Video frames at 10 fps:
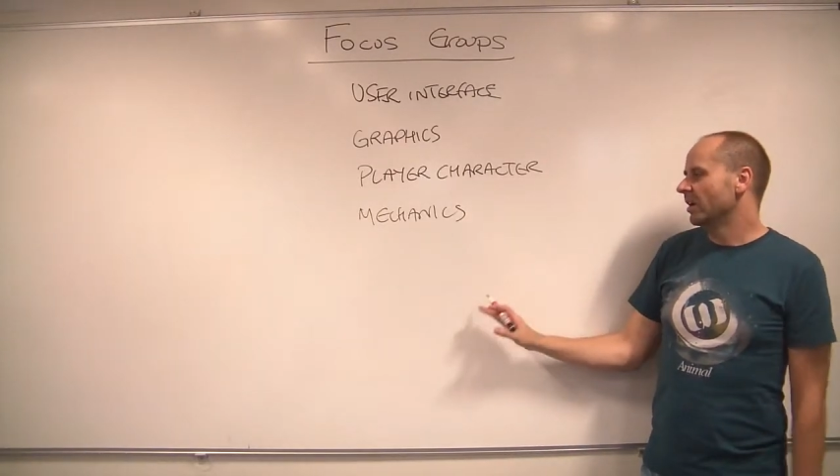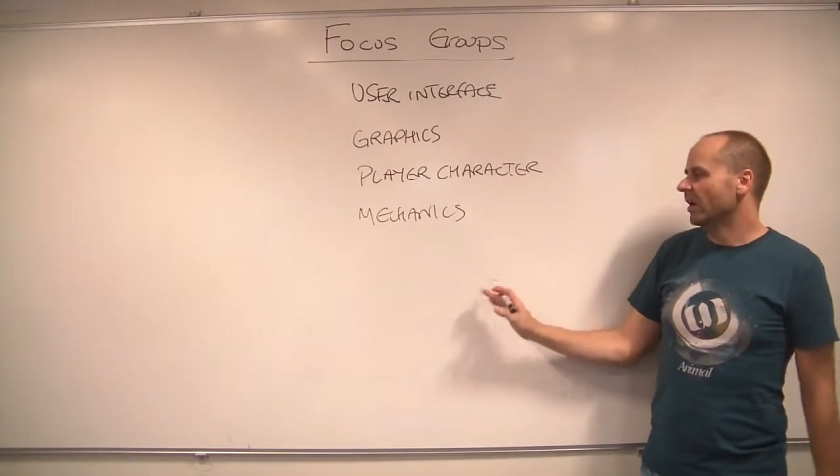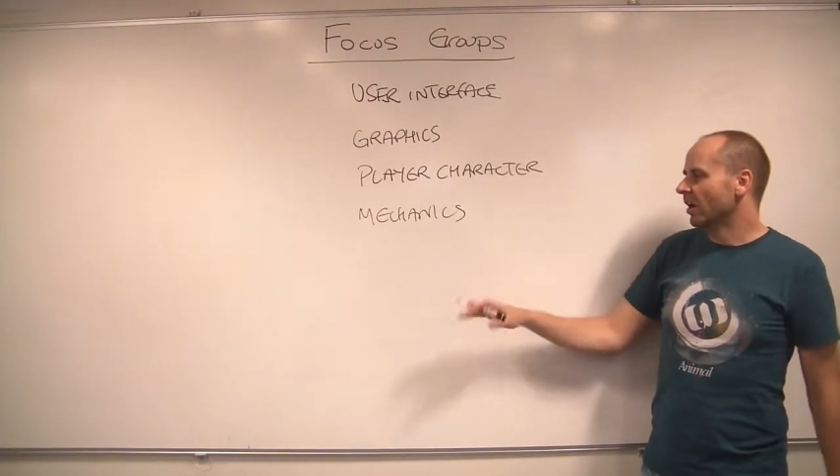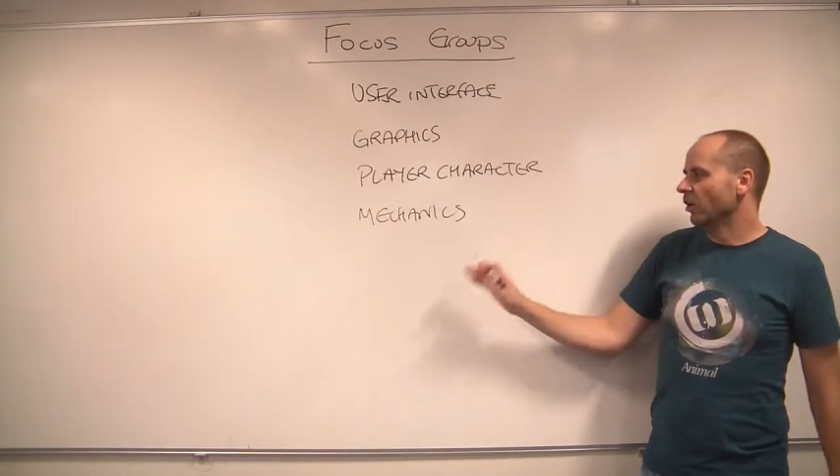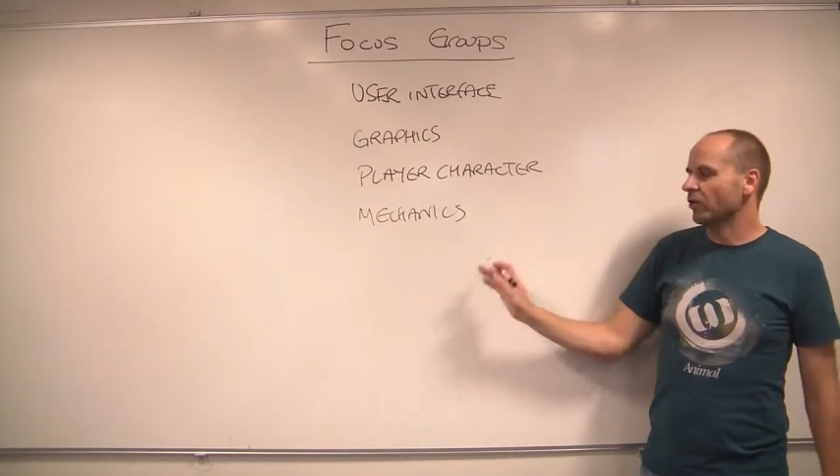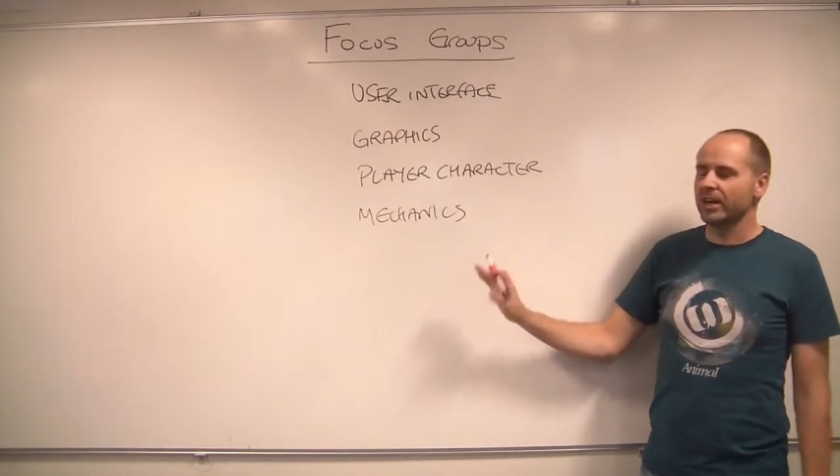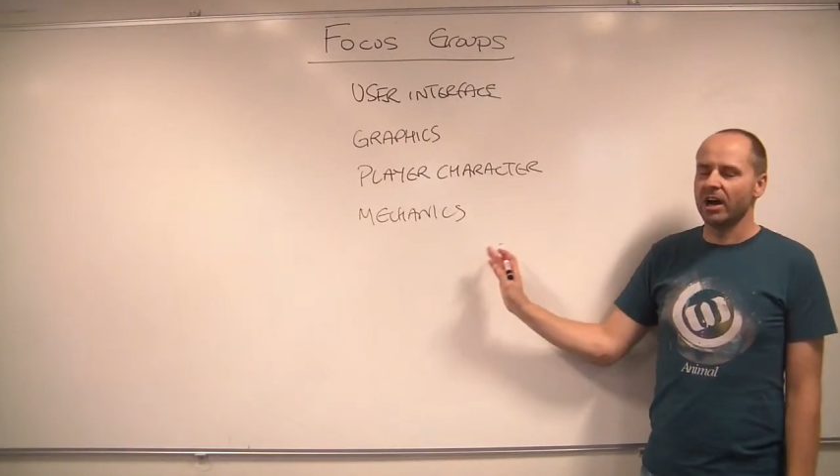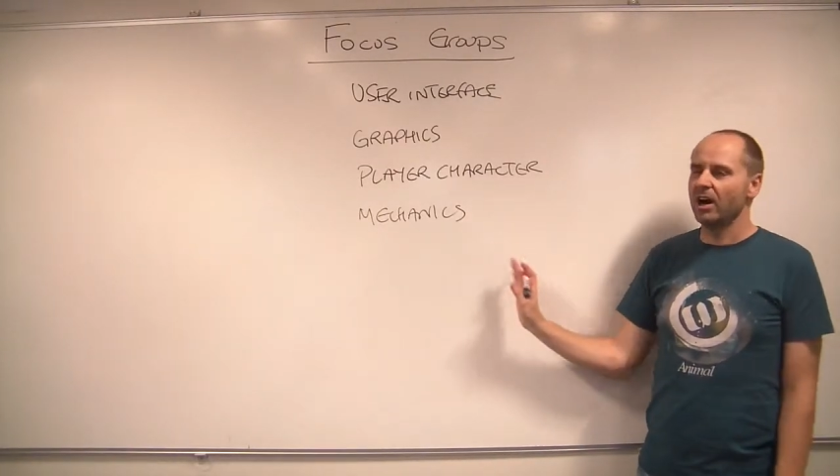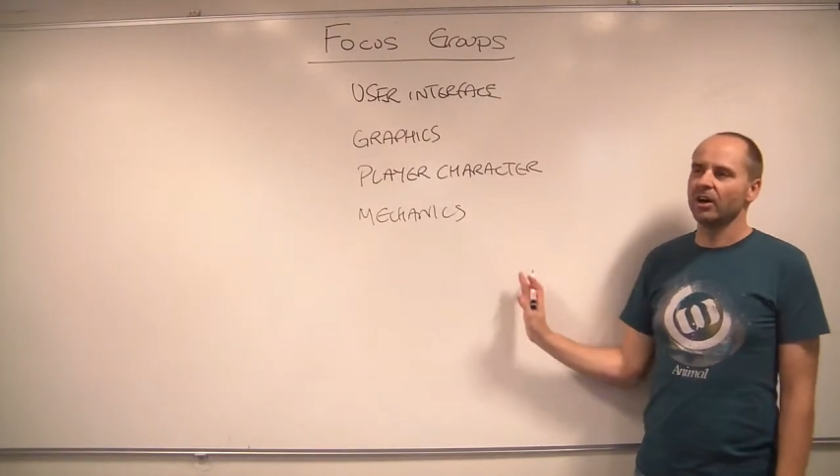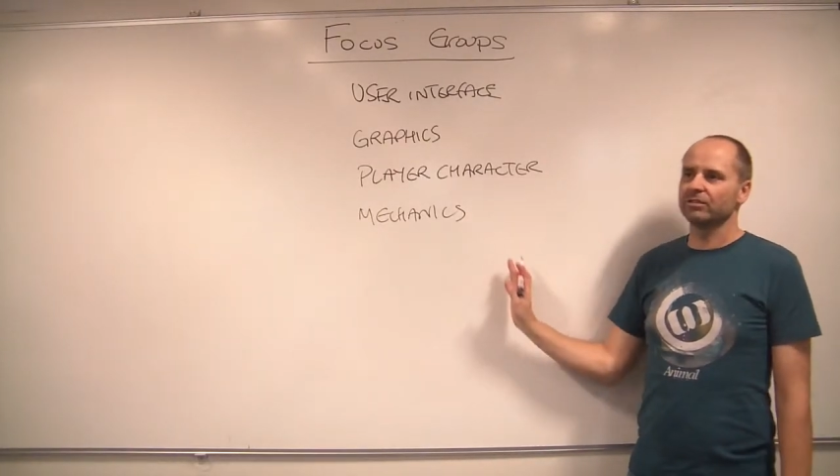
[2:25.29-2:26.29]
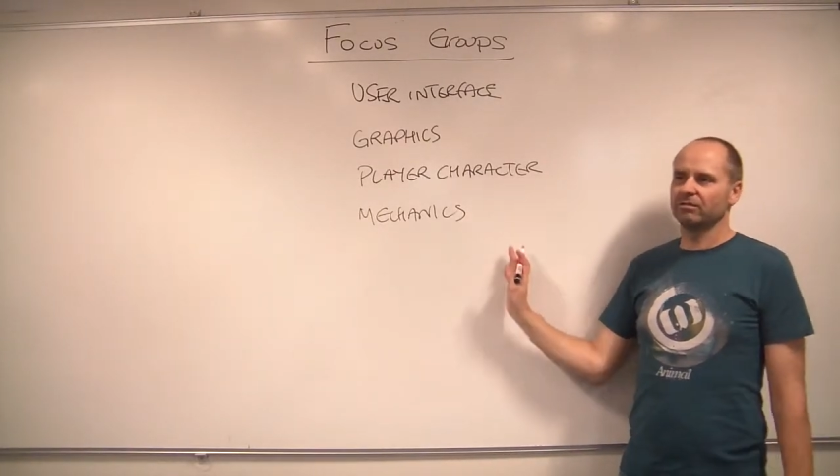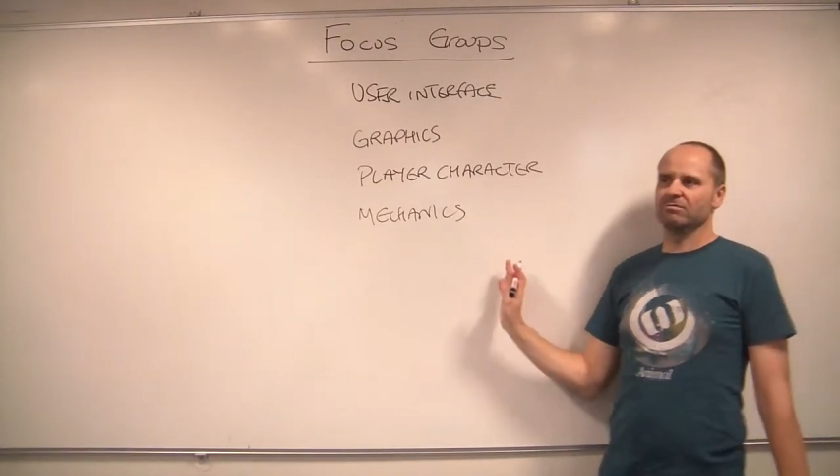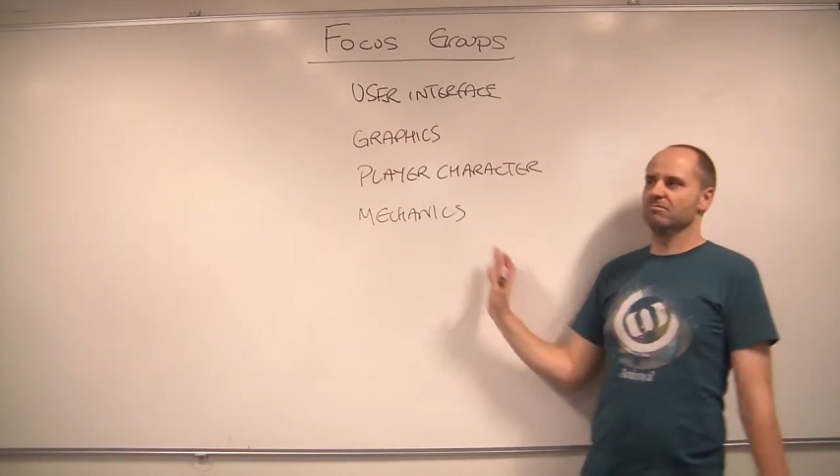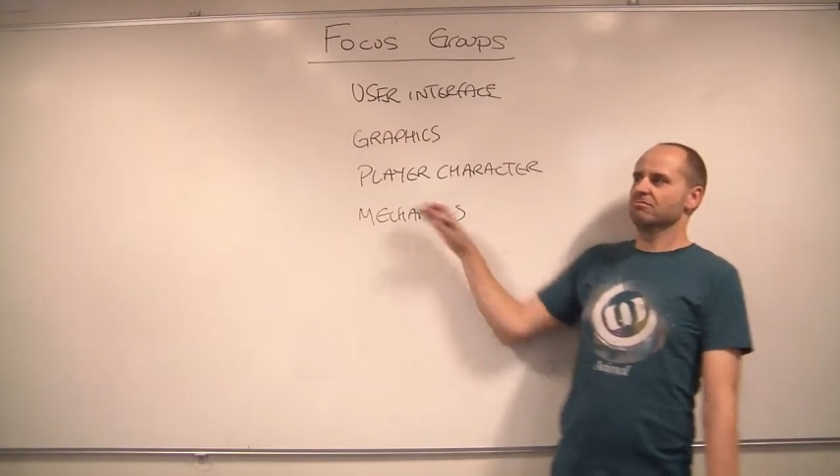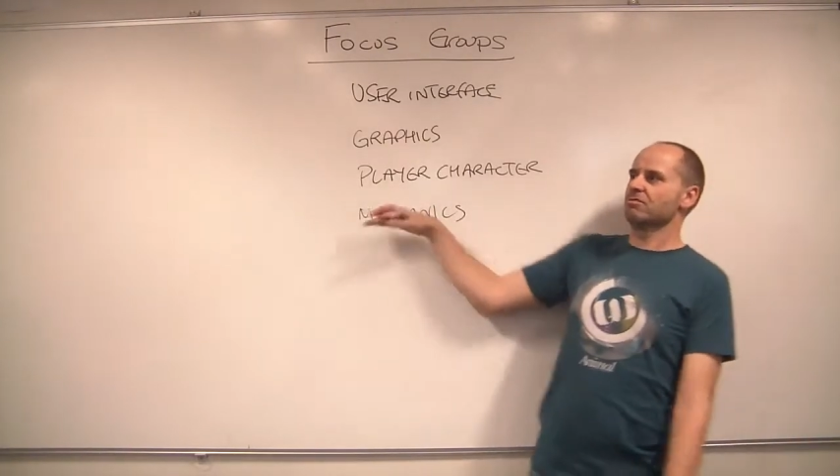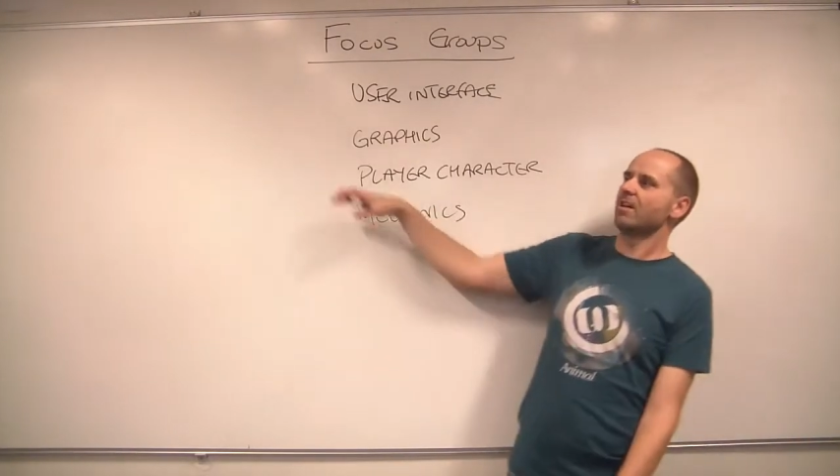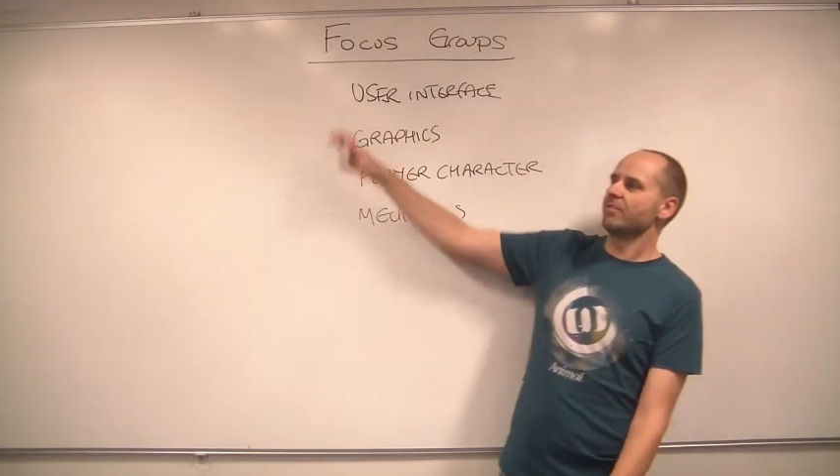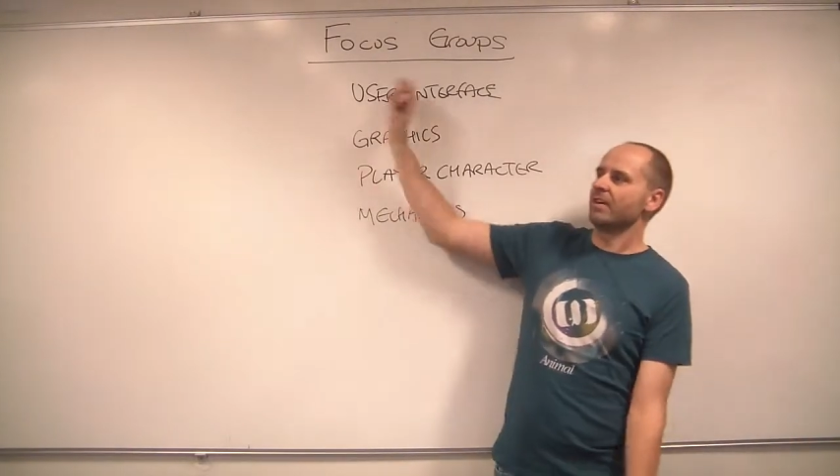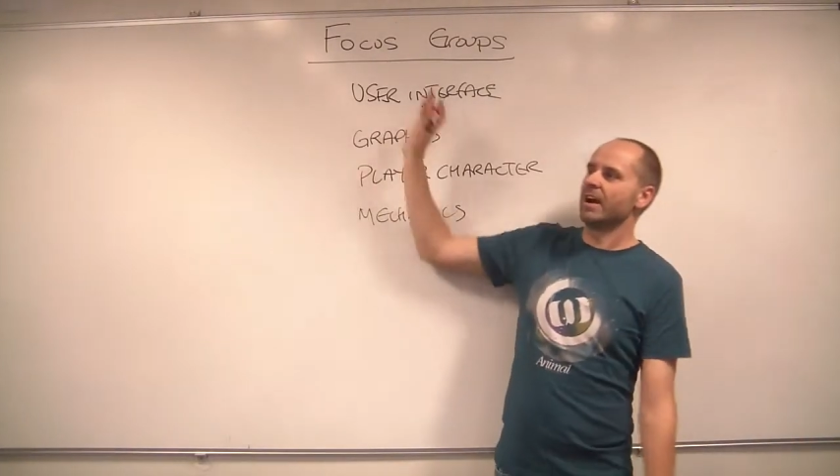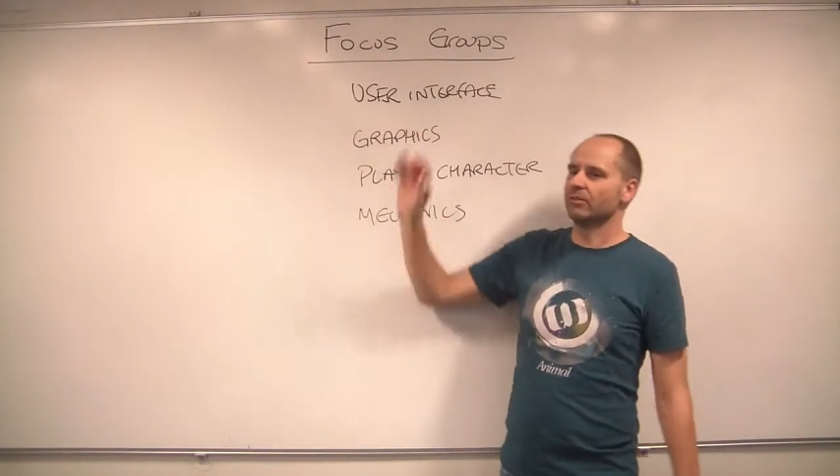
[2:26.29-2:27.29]
other cars
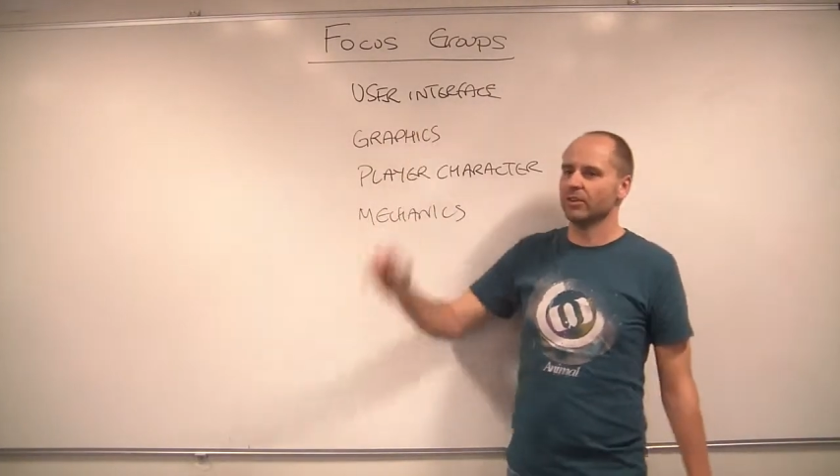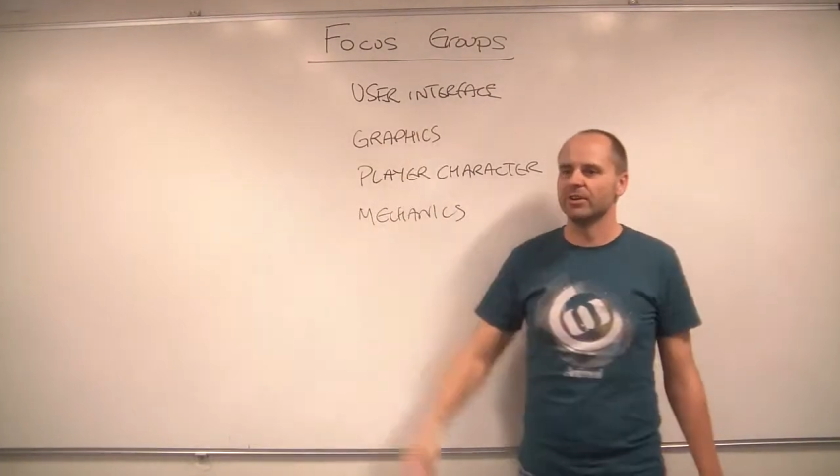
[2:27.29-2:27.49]
driving around